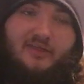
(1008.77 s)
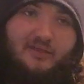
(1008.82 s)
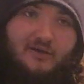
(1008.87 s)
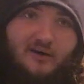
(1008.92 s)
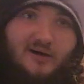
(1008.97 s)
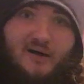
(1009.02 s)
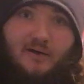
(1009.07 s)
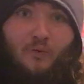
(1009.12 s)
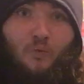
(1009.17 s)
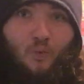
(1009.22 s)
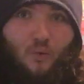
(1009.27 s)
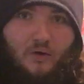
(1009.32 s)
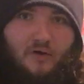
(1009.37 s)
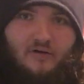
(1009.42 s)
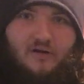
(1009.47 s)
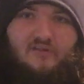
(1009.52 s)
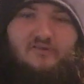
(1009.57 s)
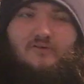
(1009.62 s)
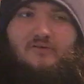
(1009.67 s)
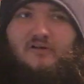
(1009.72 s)
thought
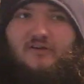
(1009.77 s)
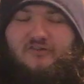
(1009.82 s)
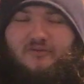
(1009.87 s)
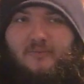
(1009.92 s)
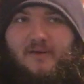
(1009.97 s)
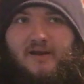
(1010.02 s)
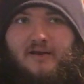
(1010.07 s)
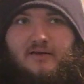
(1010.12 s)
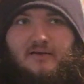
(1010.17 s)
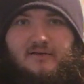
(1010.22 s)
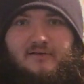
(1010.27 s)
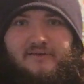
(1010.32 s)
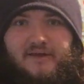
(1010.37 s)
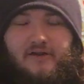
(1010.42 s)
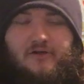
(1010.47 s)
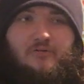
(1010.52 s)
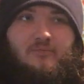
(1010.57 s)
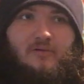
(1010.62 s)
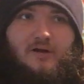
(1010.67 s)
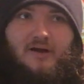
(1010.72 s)
would wrestle at WrestleMania,
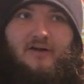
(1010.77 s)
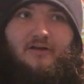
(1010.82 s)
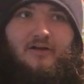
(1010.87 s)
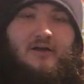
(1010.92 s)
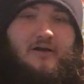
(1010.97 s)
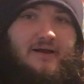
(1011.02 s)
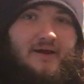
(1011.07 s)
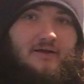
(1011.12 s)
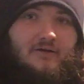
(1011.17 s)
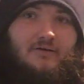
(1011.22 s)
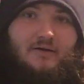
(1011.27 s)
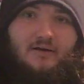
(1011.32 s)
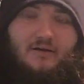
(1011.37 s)
Daniel Bryan and Kurt Angle.